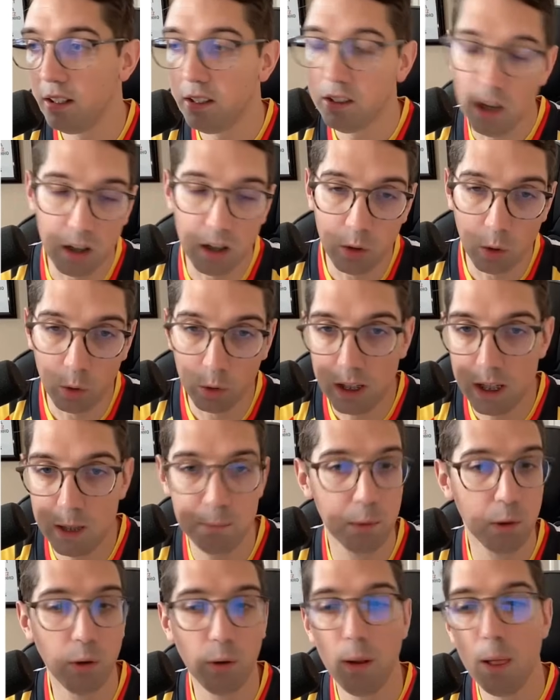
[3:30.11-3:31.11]
Young
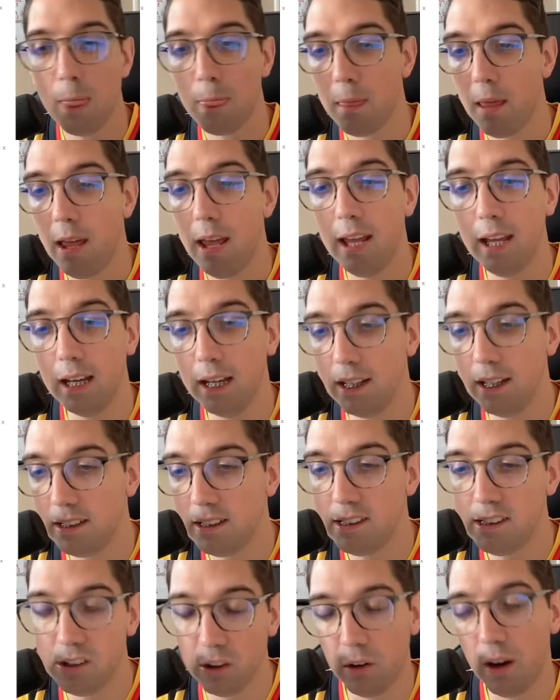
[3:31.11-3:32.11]
goalkeeper, and
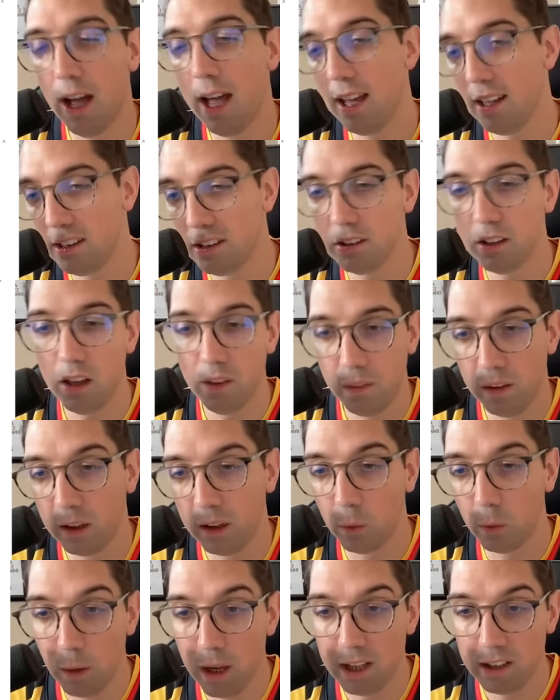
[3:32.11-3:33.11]
still has, I think,
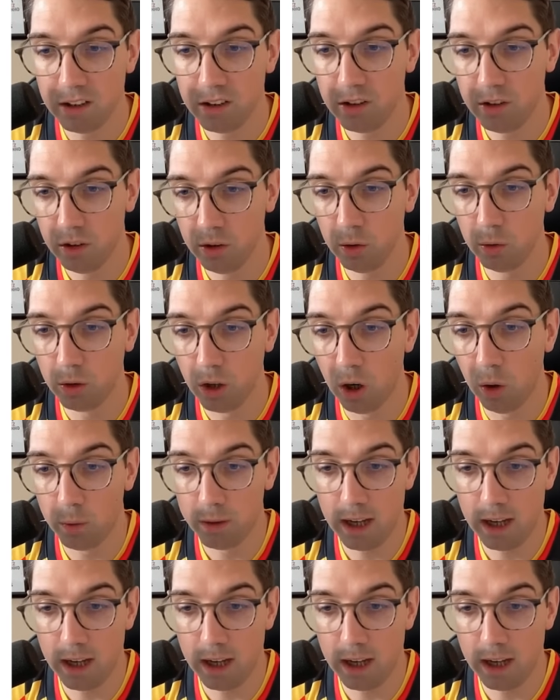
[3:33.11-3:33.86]
a ways to go.